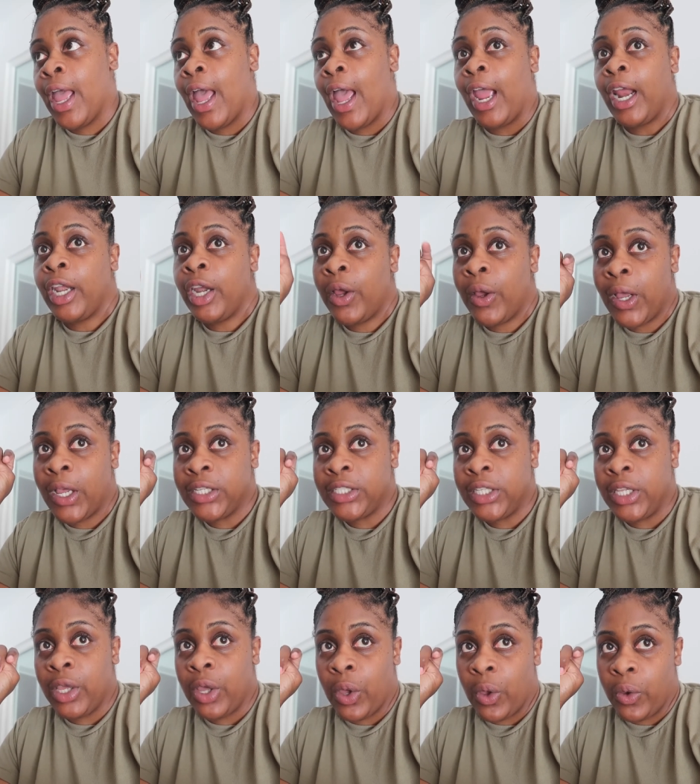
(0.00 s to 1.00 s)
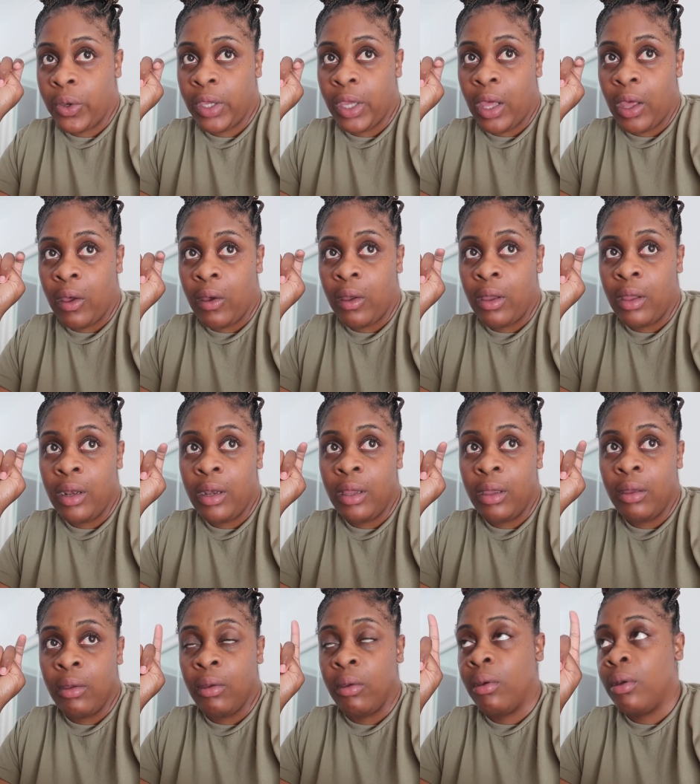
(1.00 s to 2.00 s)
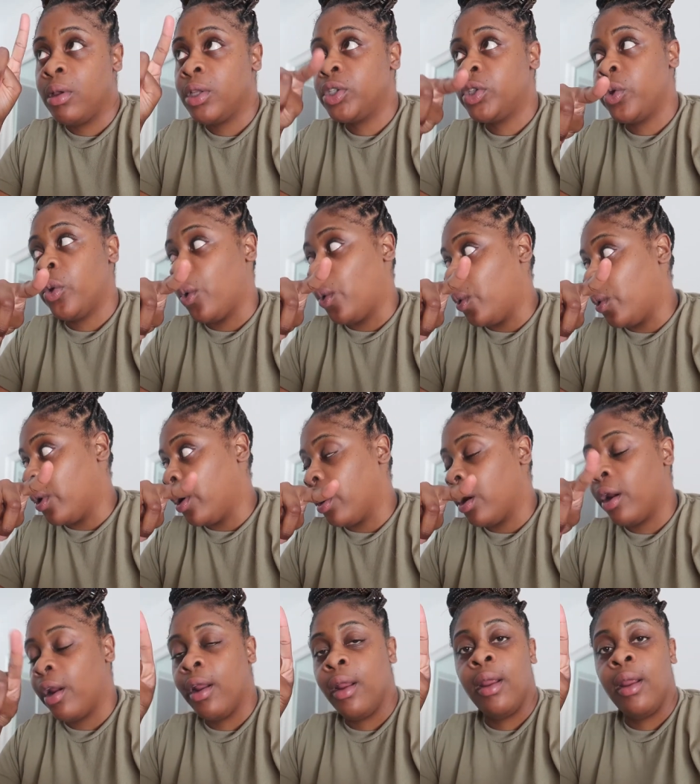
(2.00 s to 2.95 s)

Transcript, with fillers: I know I still owe y'all a little tour